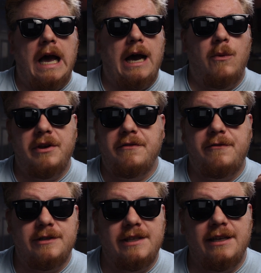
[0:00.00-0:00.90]
uh, one of the
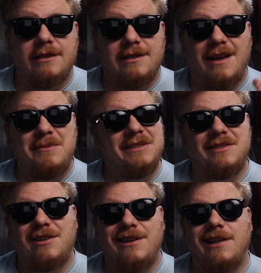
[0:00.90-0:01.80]
first things, I'm going to
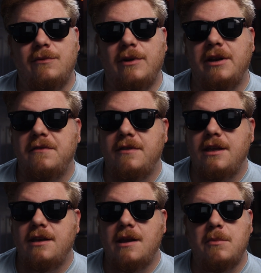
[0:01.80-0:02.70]
start getting rid of the
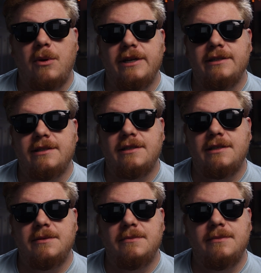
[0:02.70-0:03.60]
numbering
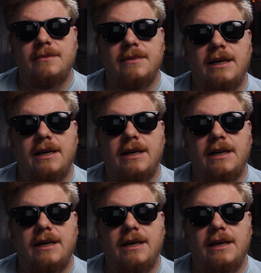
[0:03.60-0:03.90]
system.